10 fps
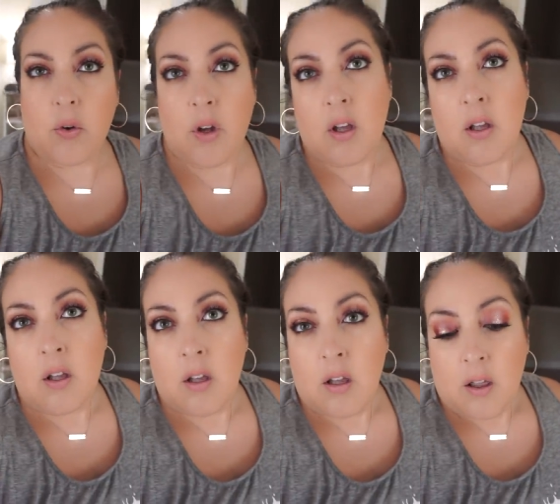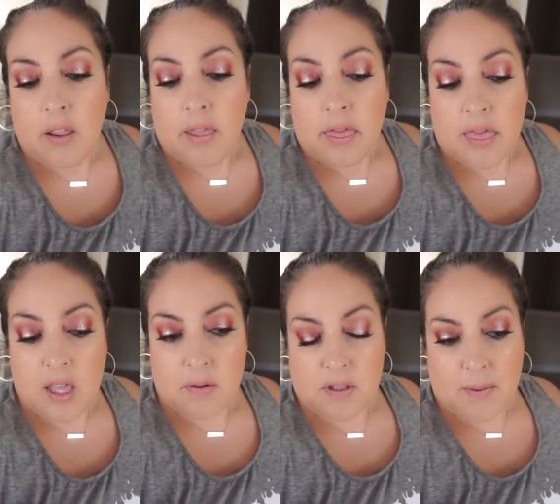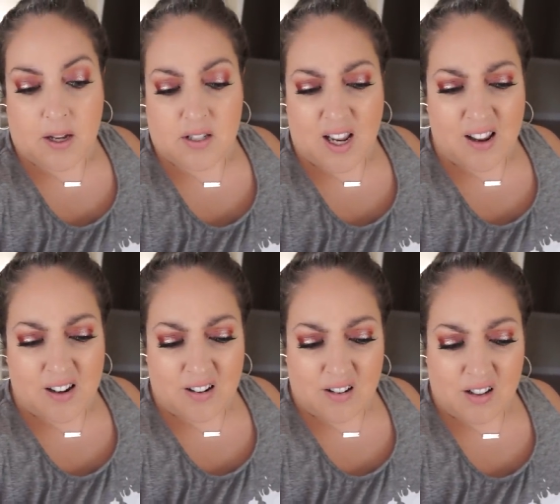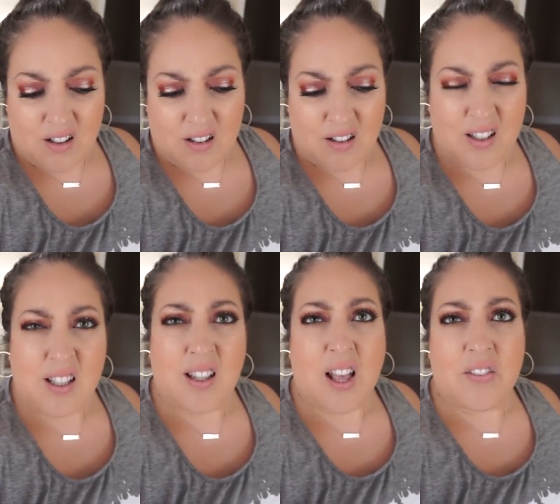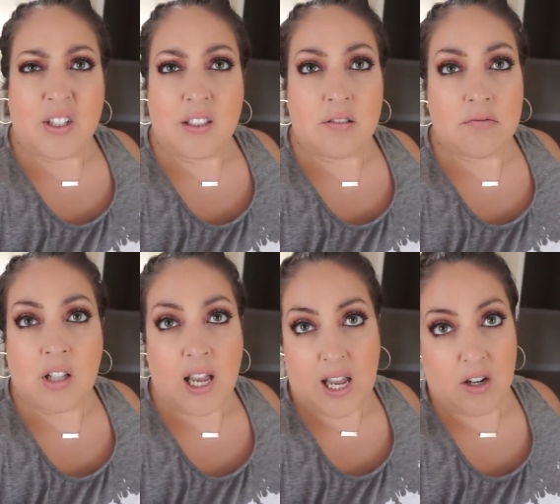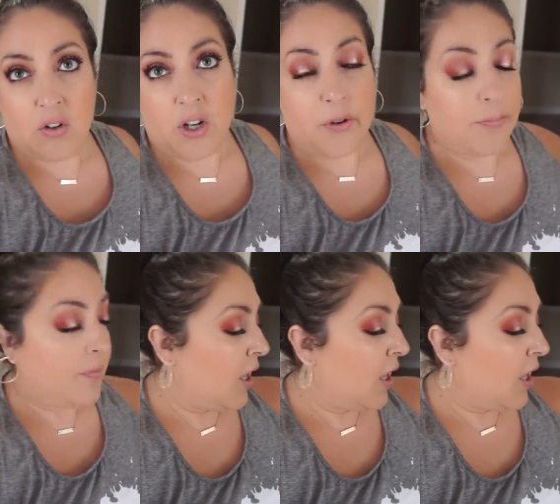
I think it was about 10, 11, I don't know.